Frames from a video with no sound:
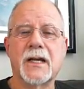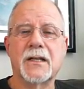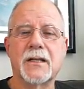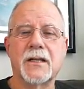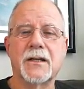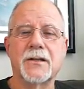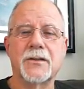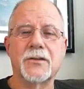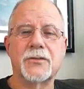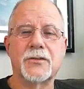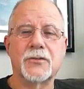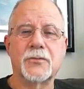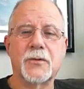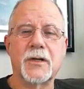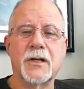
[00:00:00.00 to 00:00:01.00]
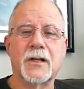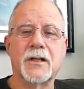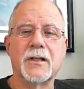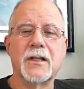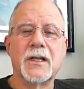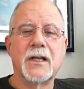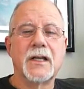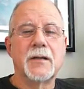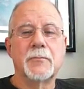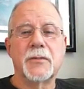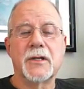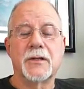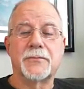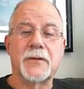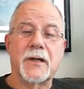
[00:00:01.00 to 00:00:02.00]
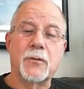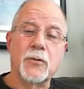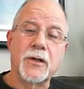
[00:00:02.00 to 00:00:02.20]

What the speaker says: But I highlighted this as well. But